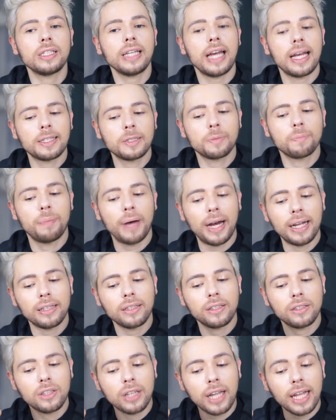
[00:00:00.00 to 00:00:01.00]
yes,
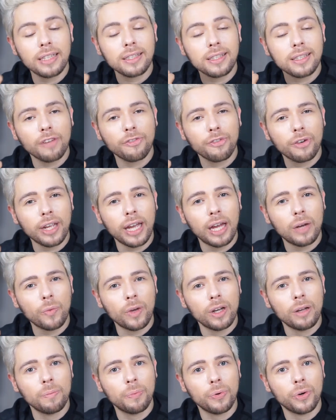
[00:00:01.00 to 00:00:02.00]
but let's not forget
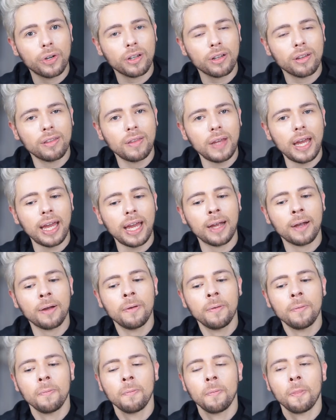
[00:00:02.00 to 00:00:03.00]
one important thing.
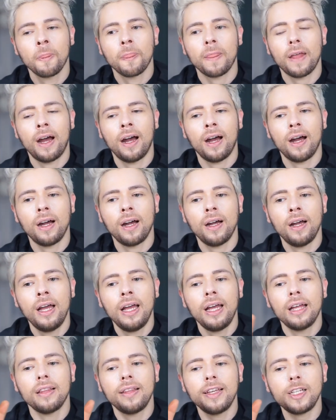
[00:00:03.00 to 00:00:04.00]
Uh,
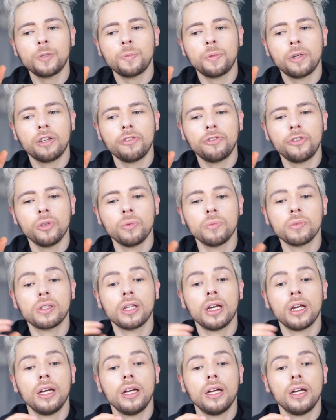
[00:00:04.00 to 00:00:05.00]
these perfumes
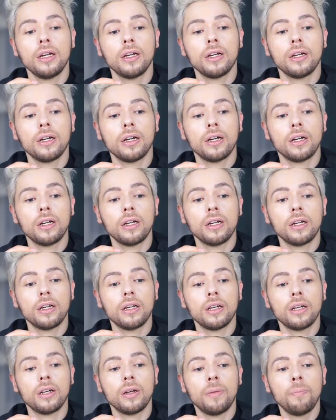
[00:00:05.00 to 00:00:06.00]

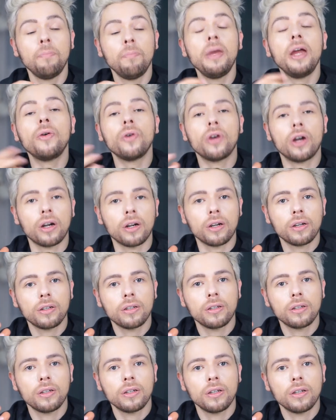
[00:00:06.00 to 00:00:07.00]
mirror
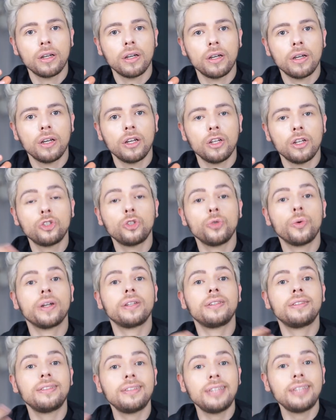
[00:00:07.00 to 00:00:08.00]
to a
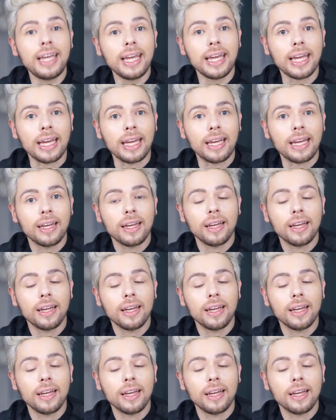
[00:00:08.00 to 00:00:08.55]
T